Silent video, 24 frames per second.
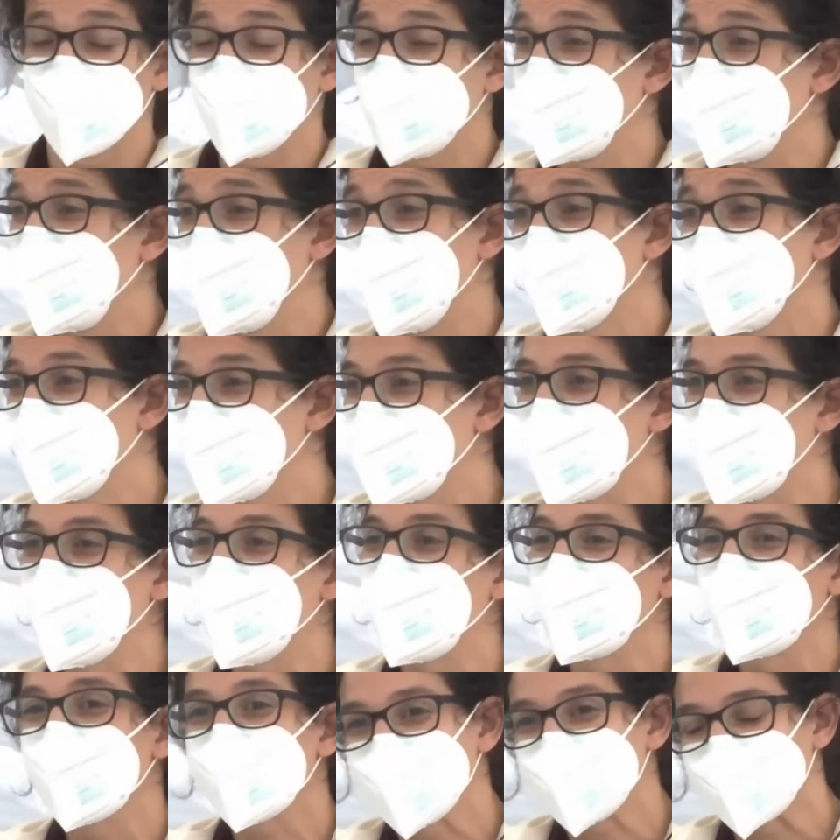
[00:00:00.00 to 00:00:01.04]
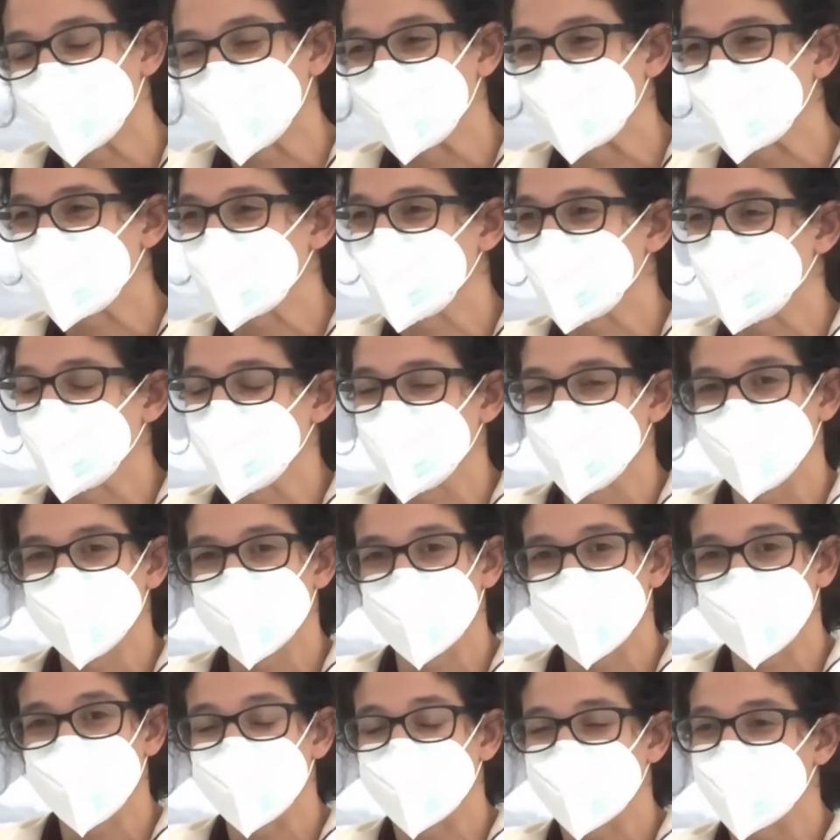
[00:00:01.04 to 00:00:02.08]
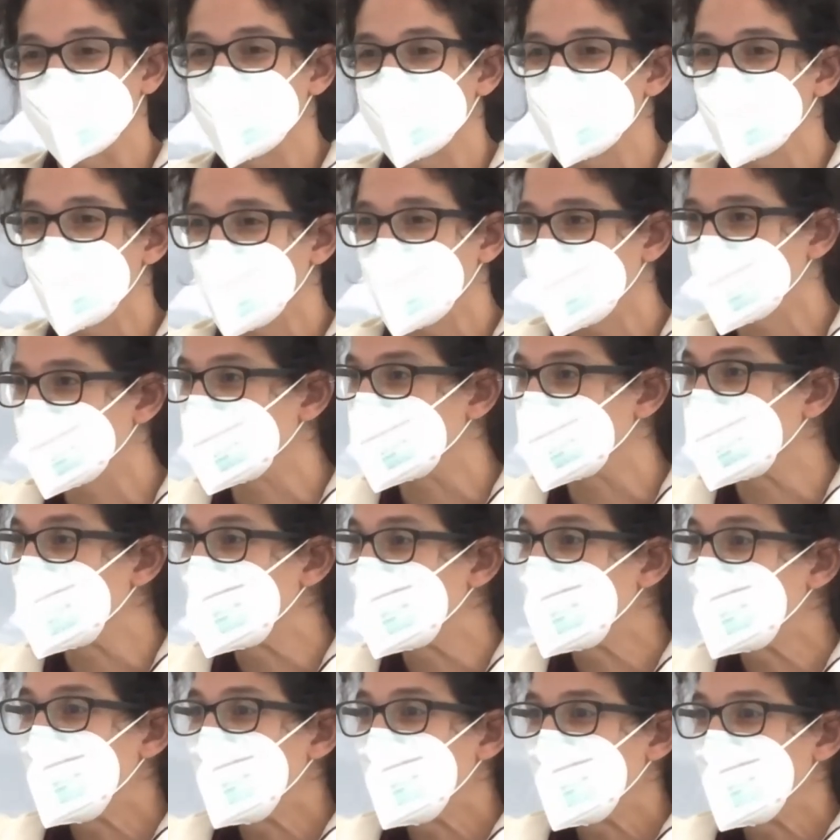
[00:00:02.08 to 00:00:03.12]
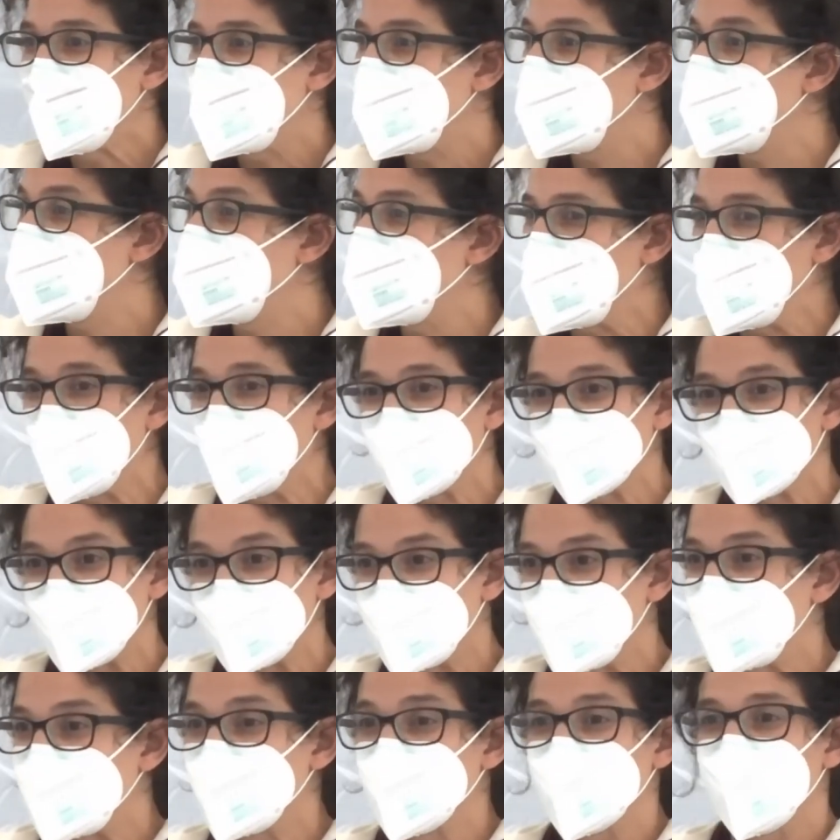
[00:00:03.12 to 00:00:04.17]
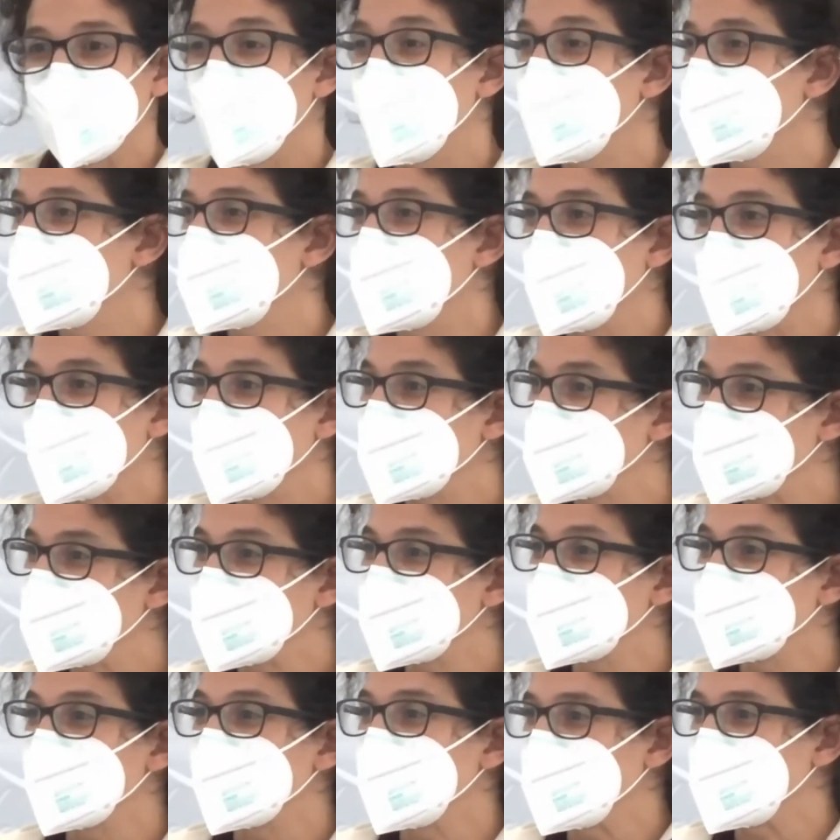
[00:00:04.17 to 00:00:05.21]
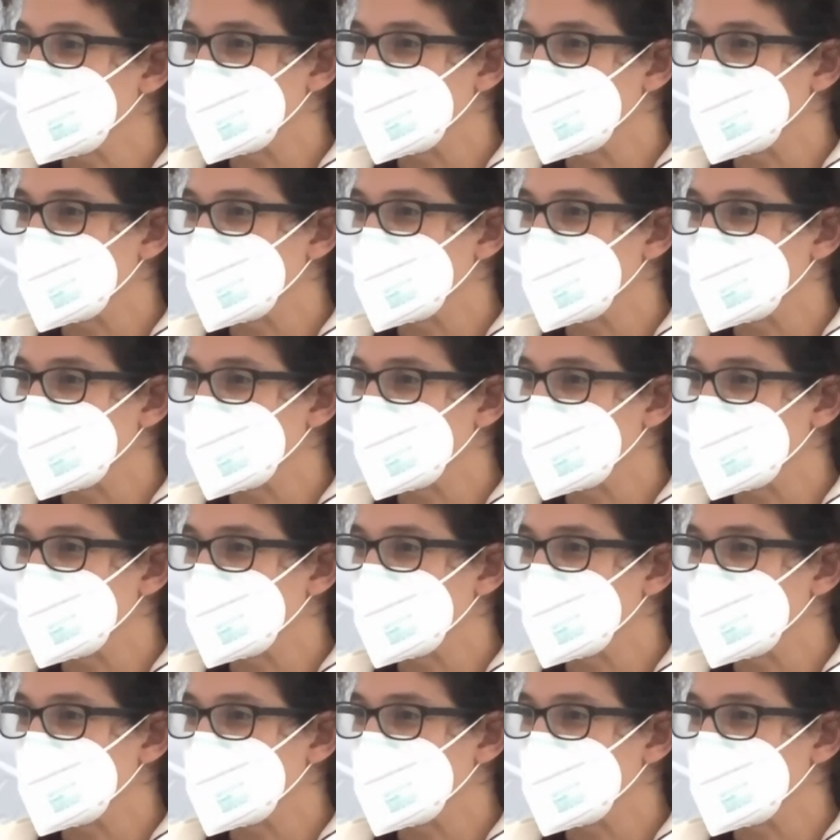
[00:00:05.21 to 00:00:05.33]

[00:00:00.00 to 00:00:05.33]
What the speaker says: the time when they weren't in school, and trying to juggle and balance, whatever balance really